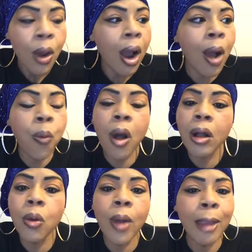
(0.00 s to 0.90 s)

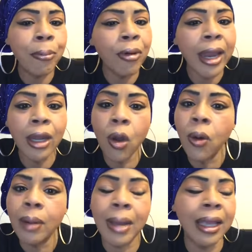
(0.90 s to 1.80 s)

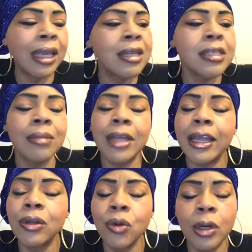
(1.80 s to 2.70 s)
Holding my hands up like,
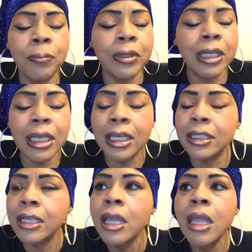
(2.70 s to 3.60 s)
Lord, please
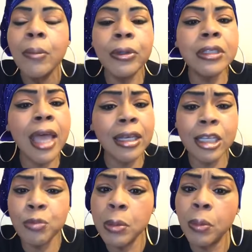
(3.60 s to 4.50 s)
protect
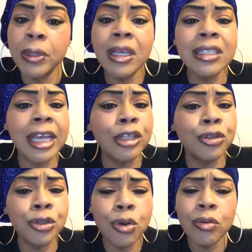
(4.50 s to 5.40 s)
these people, because they
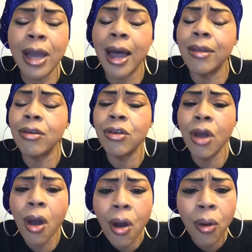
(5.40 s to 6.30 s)
do not
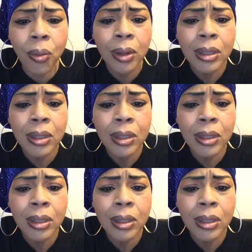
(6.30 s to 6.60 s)
know.